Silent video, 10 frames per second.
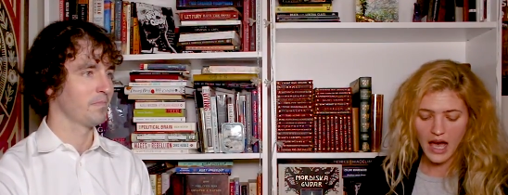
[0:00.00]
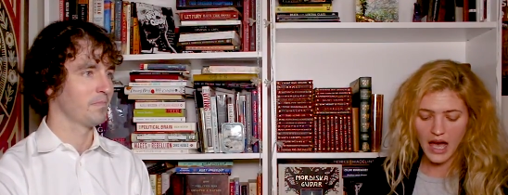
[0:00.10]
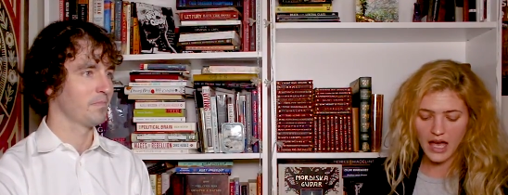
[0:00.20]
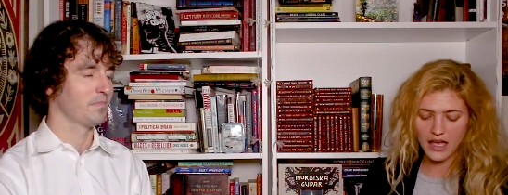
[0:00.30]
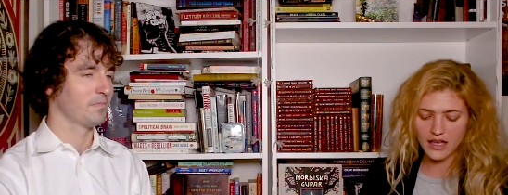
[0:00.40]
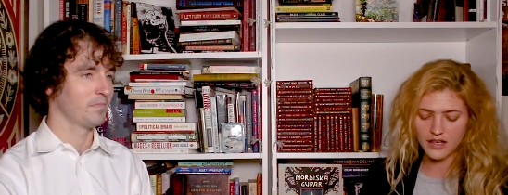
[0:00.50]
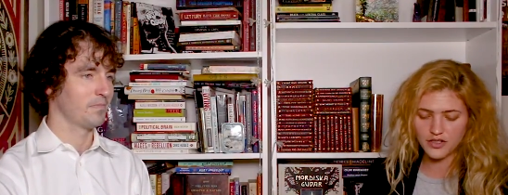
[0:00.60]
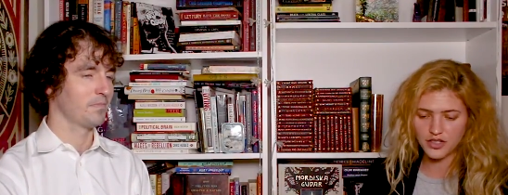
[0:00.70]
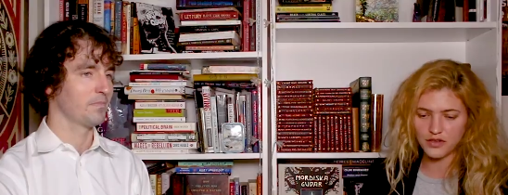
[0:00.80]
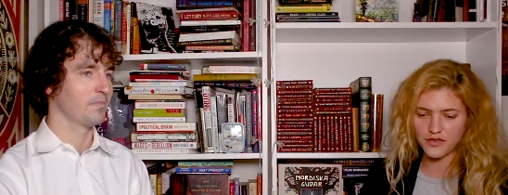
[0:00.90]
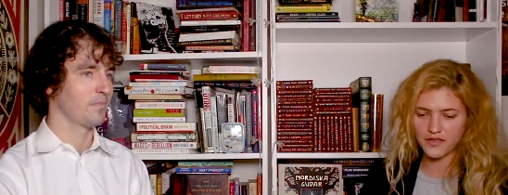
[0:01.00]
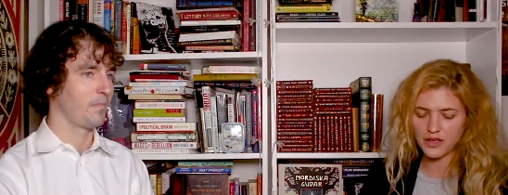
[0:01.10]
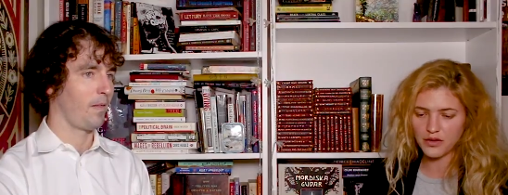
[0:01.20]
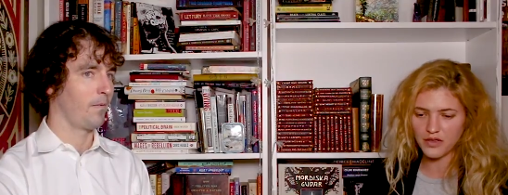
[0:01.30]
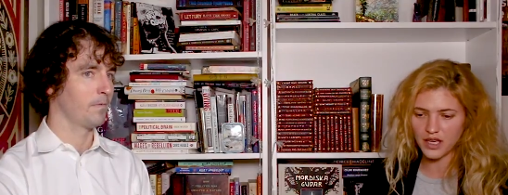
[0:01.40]
Speaker 1: Uh, do you
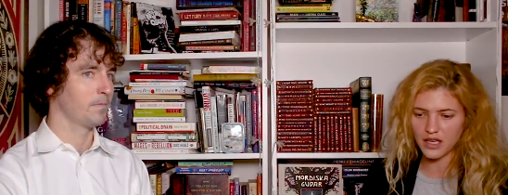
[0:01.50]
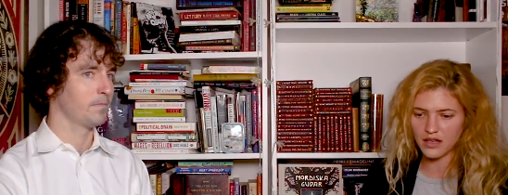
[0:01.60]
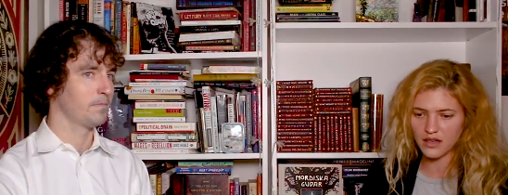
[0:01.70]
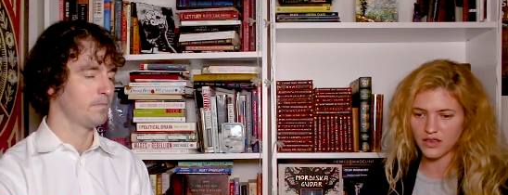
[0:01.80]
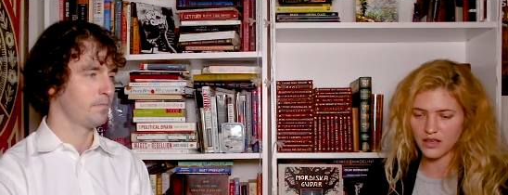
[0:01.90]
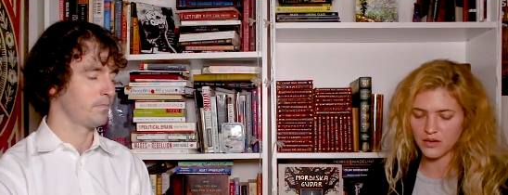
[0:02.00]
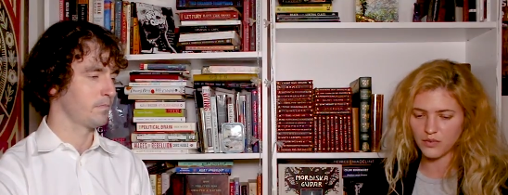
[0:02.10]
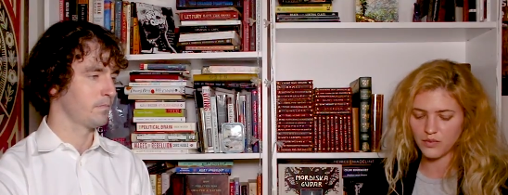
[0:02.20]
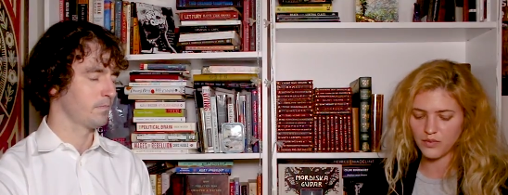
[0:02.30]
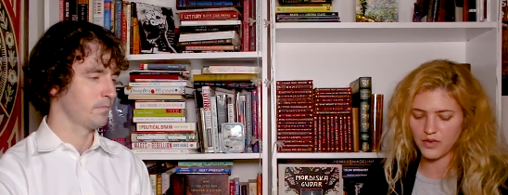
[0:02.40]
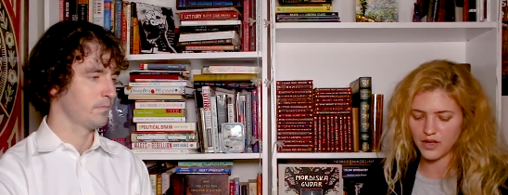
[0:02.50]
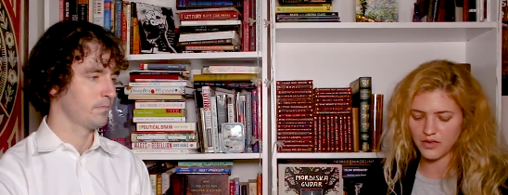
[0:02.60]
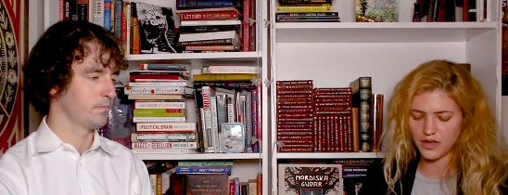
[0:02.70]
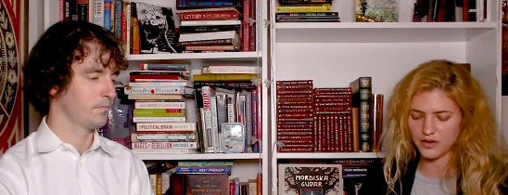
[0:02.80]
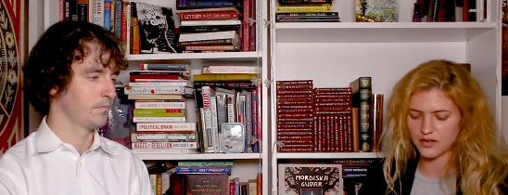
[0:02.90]
feel that the
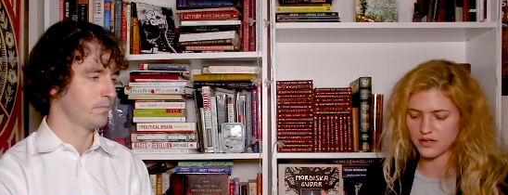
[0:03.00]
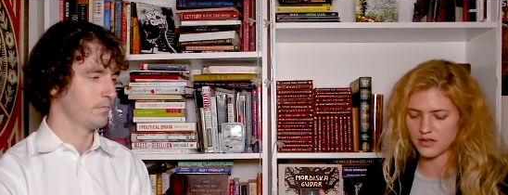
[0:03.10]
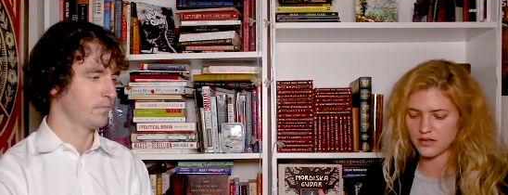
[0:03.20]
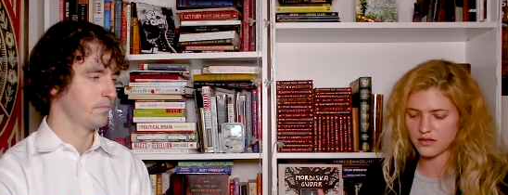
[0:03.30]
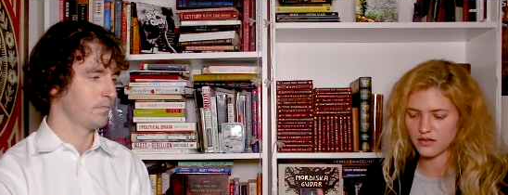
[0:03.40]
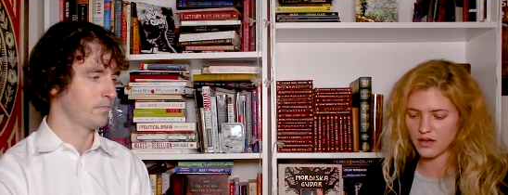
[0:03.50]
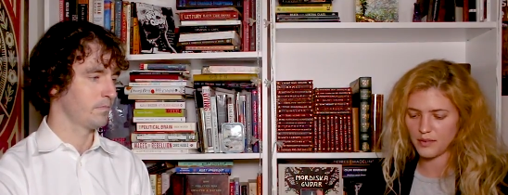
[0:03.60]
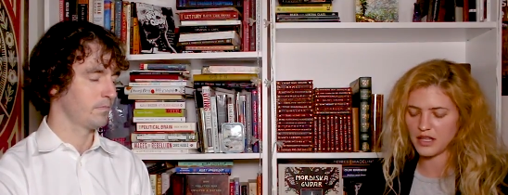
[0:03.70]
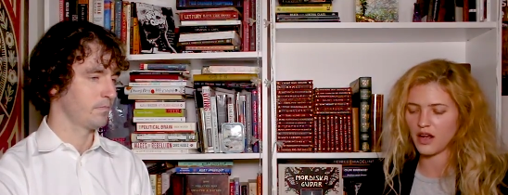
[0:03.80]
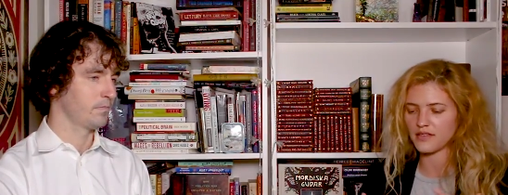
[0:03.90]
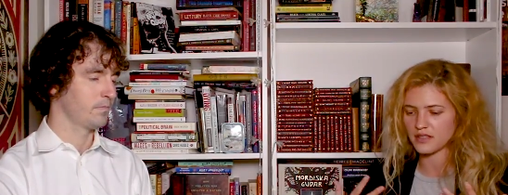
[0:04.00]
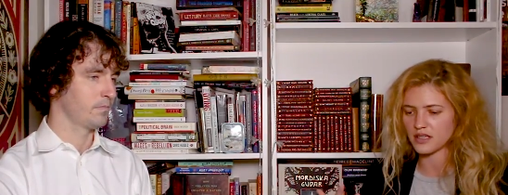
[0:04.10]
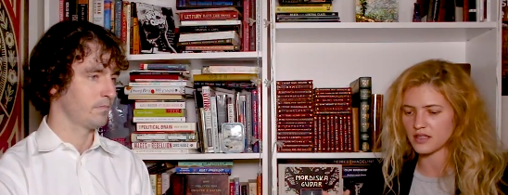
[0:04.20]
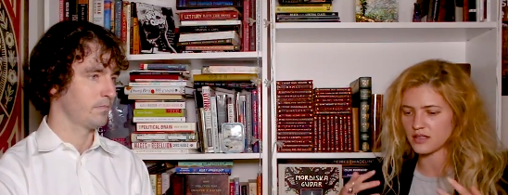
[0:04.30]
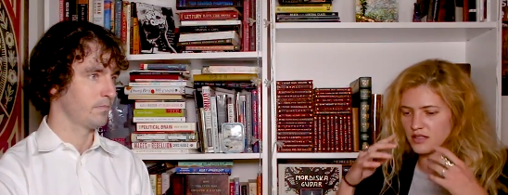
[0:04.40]
that there's I mean,
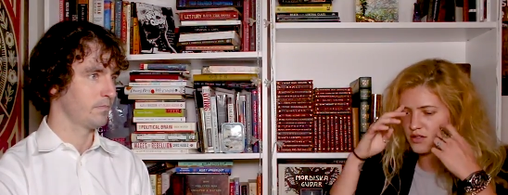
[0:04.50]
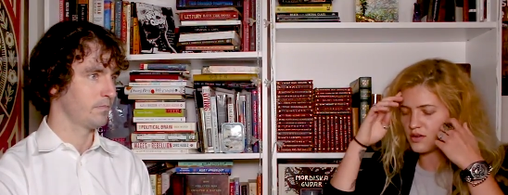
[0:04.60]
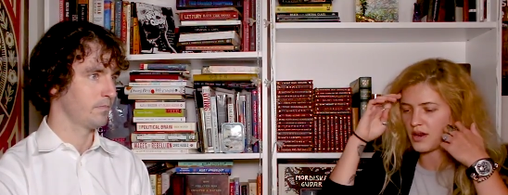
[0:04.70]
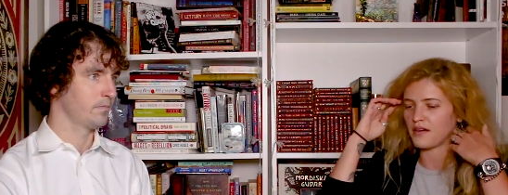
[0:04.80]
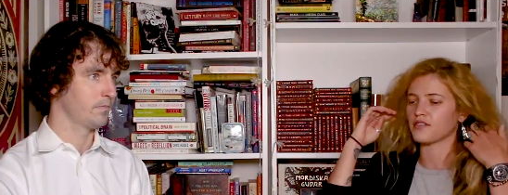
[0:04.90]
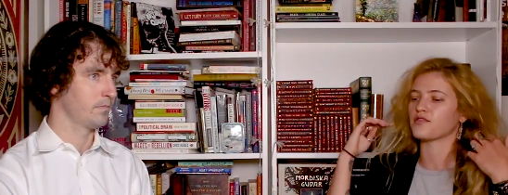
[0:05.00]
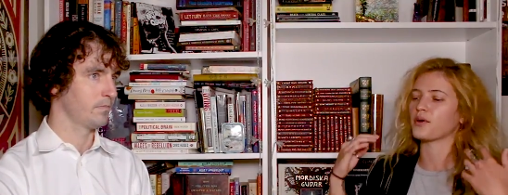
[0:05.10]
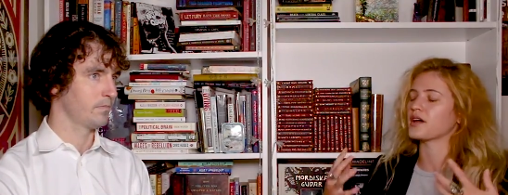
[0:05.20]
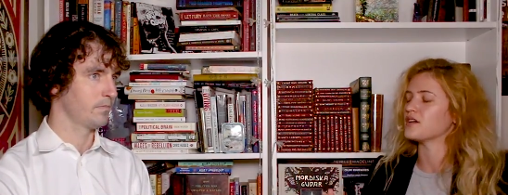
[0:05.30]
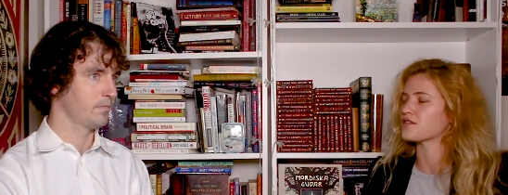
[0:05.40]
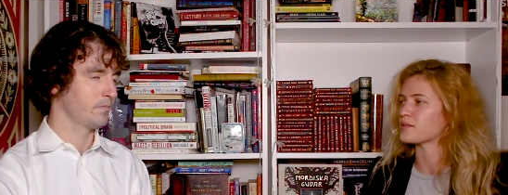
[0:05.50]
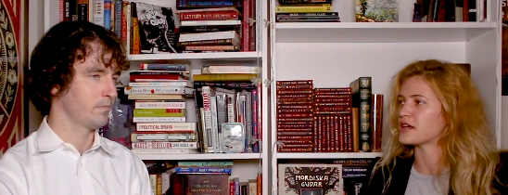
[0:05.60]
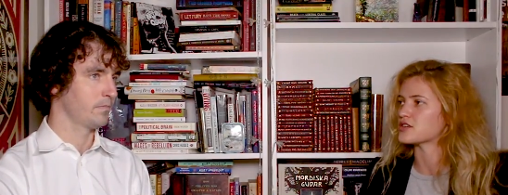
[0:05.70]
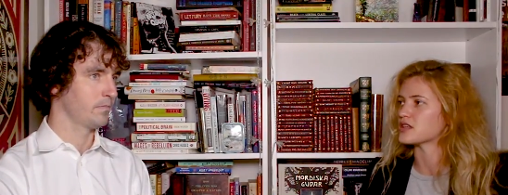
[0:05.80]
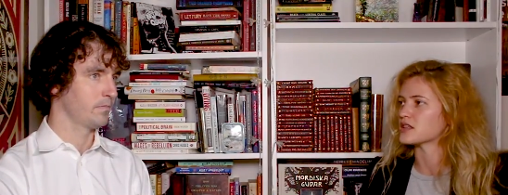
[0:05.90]
obviously, since you don't have the FOIA
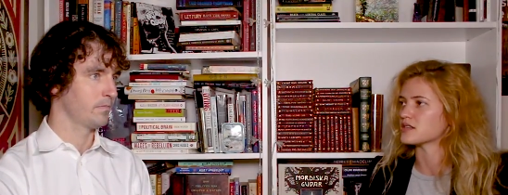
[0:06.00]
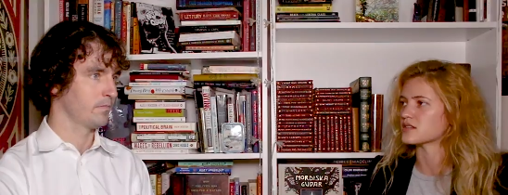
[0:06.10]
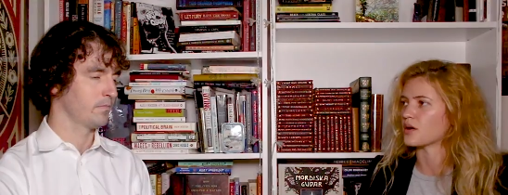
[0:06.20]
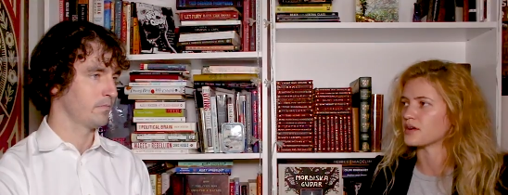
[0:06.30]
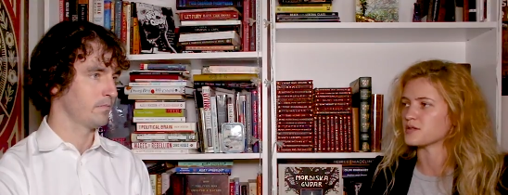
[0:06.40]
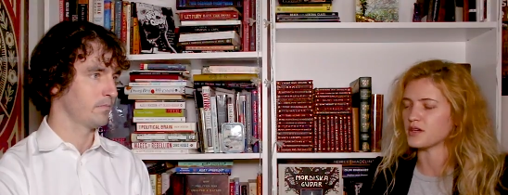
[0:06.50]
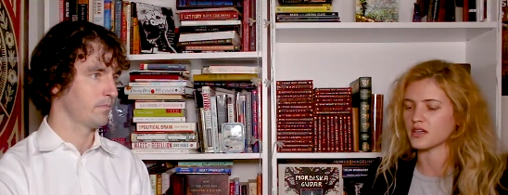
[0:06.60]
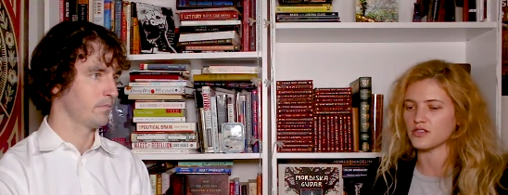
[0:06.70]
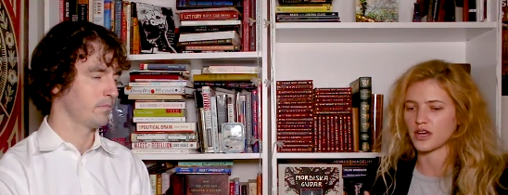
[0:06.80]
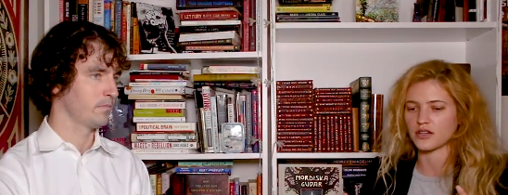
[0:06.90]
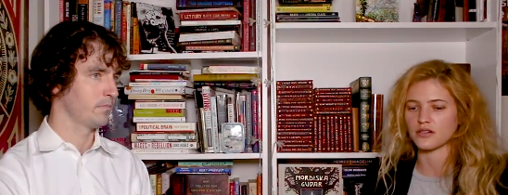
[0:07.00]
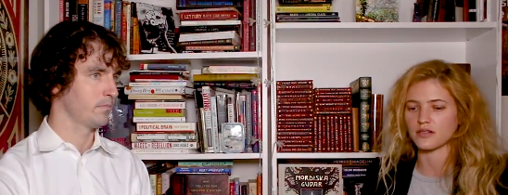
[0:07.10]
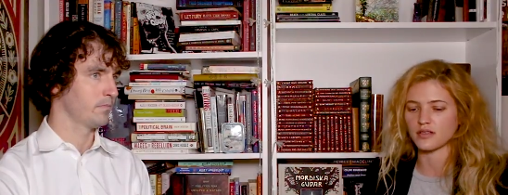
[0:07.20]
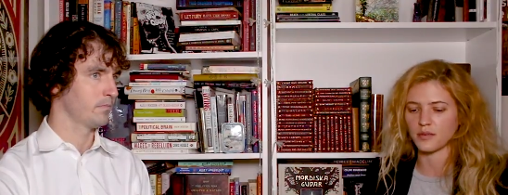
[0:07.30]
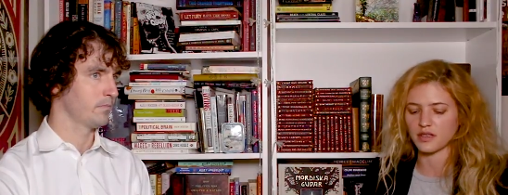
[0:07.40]
information, this is going to be conjecture
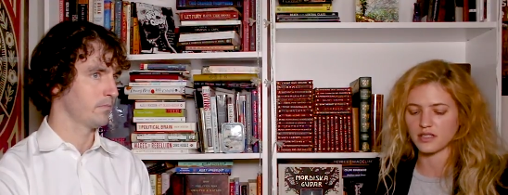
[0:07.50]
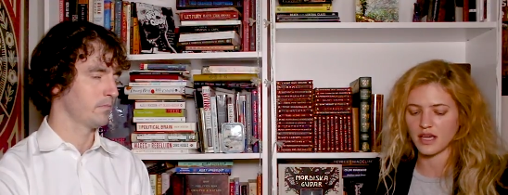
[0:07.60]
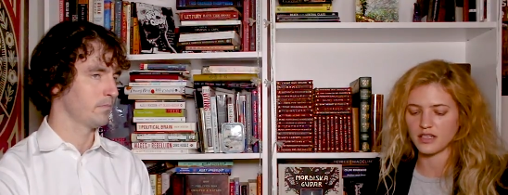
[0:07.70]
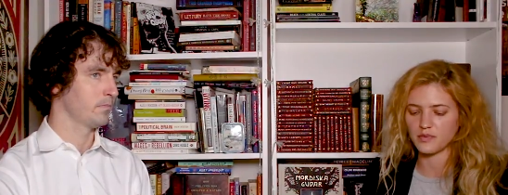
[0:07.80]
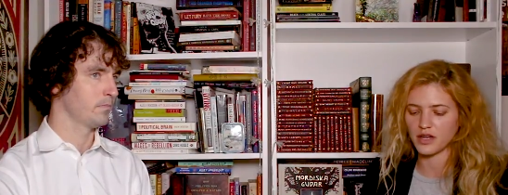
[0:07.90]
to some extent.